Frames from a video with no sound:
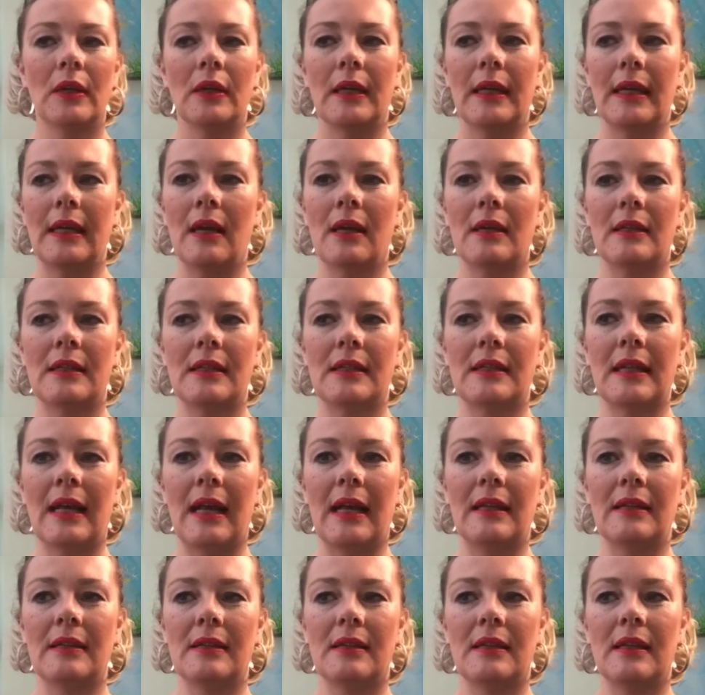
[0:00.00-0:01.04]
he
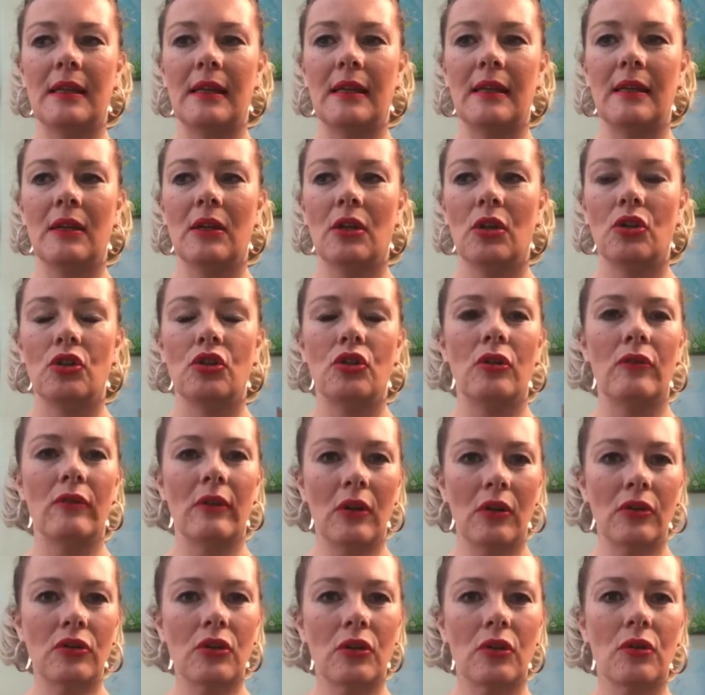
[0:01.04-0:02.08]
understands the
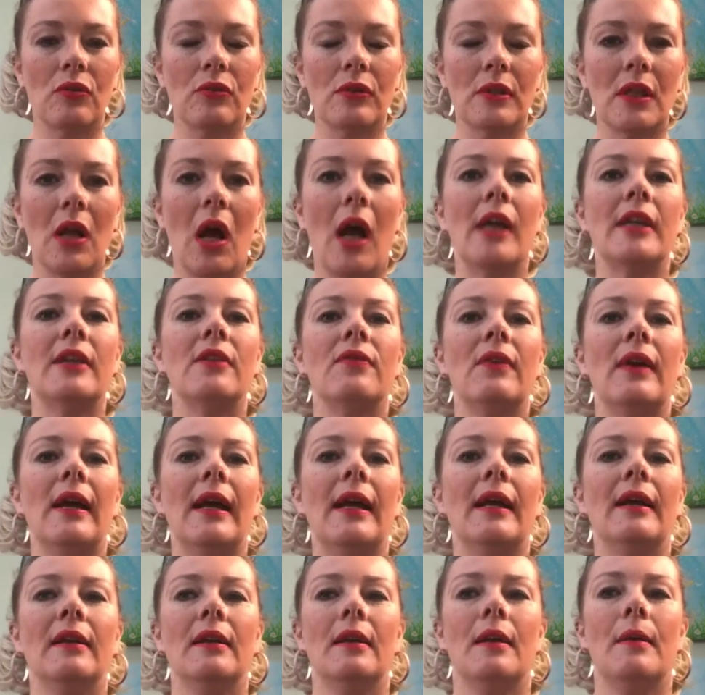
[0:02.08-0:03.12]
neurological side of
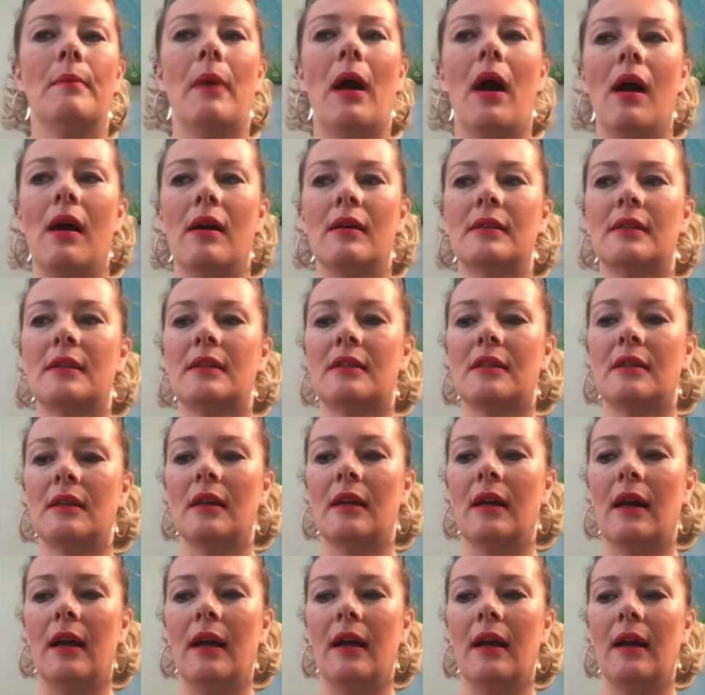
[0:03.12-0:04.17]
it, past
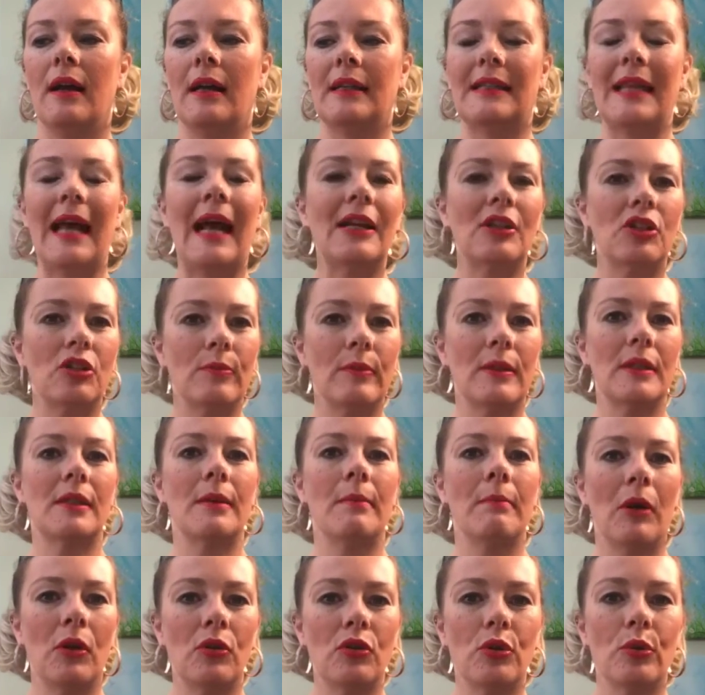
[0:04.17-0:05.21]
attachments,
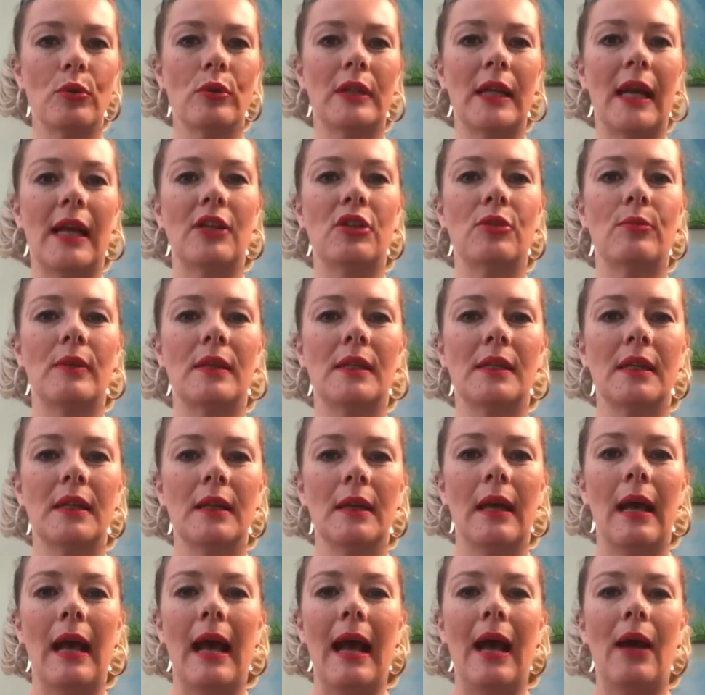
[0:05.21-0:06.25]
emotional attachments,
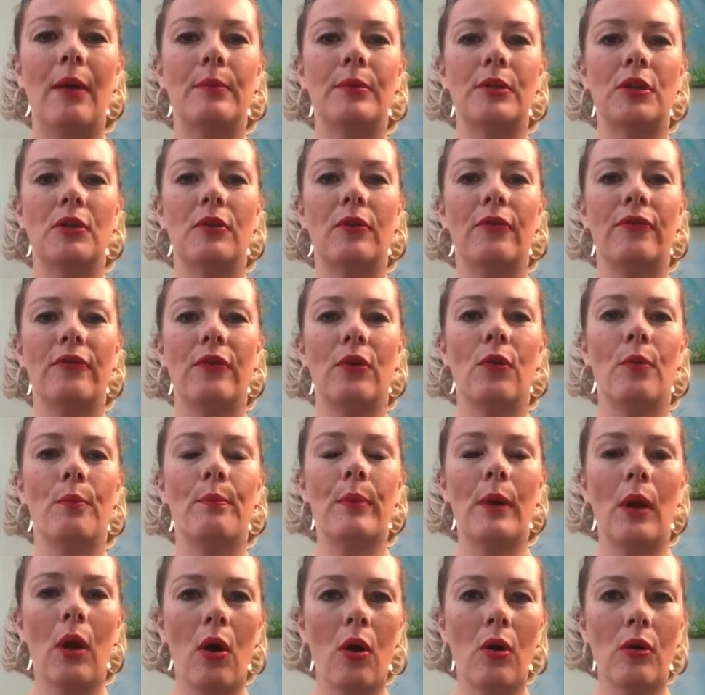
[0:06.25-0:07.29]
helps you for
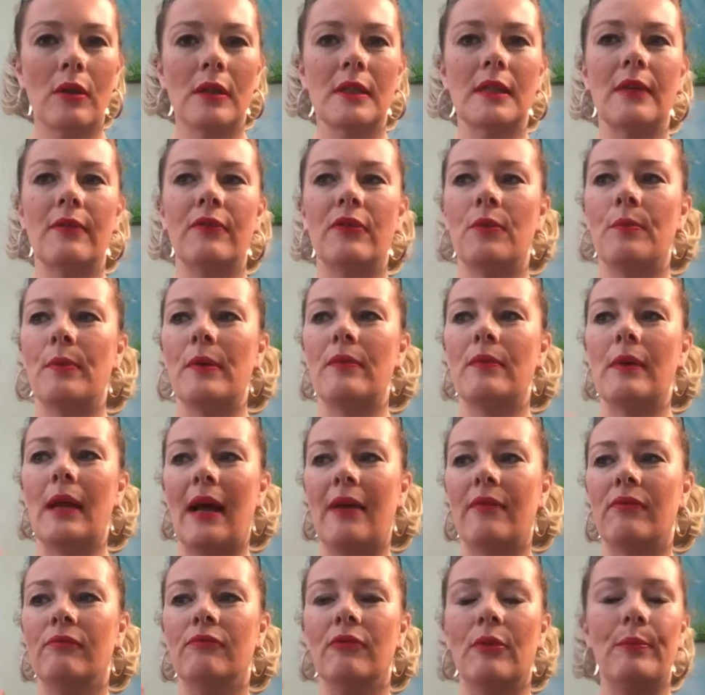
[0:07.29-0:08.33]
blocks if you've been
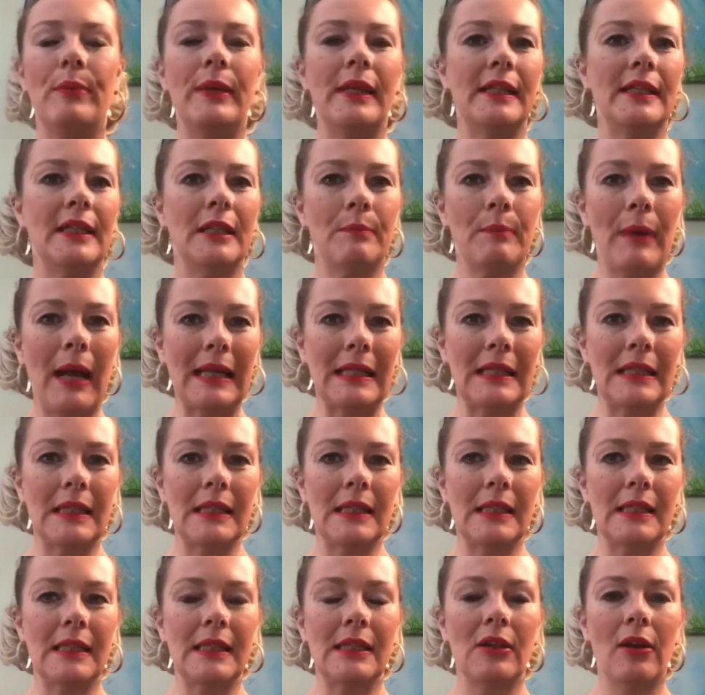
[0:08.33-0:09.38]
having repeated
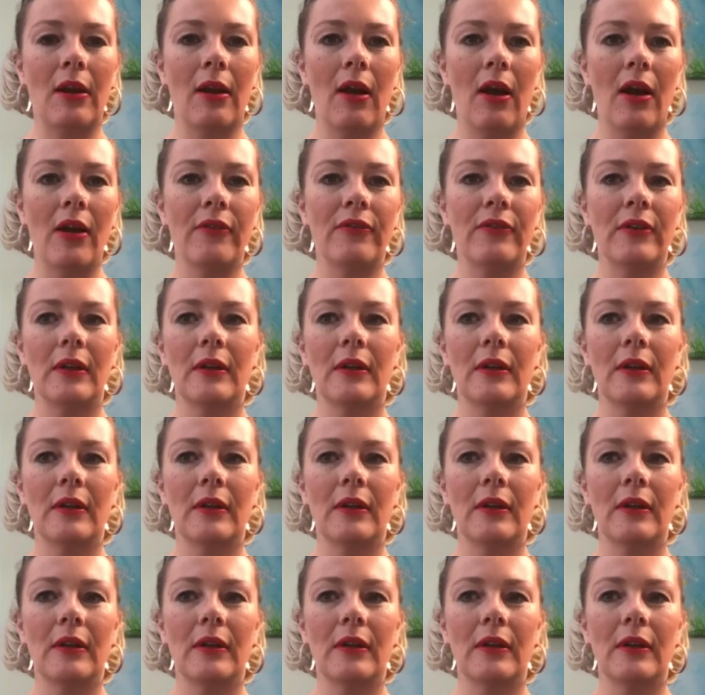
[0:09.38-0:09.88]
patterns in your life,